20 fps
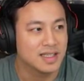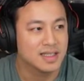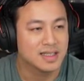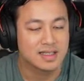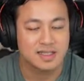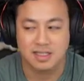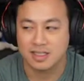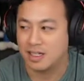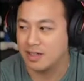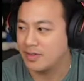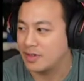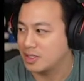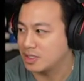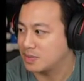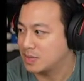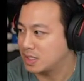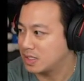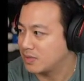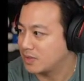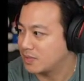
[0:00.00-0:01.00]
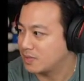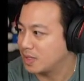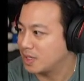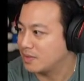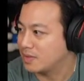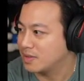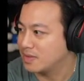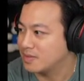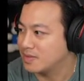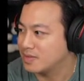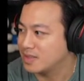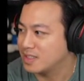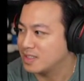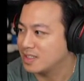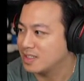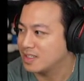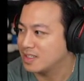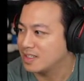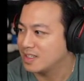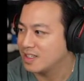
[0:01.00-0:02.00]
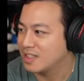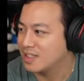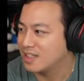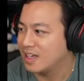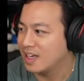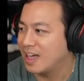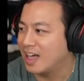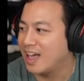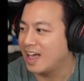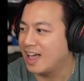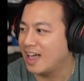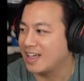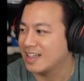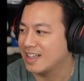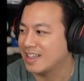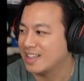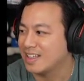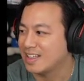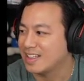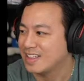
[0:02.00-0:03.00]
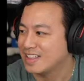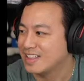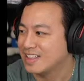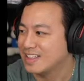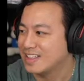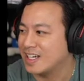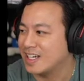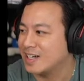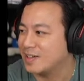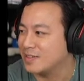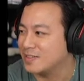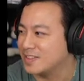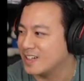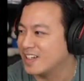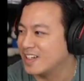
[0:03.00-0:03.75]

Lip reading: solve our specific problems. Ha! Tom's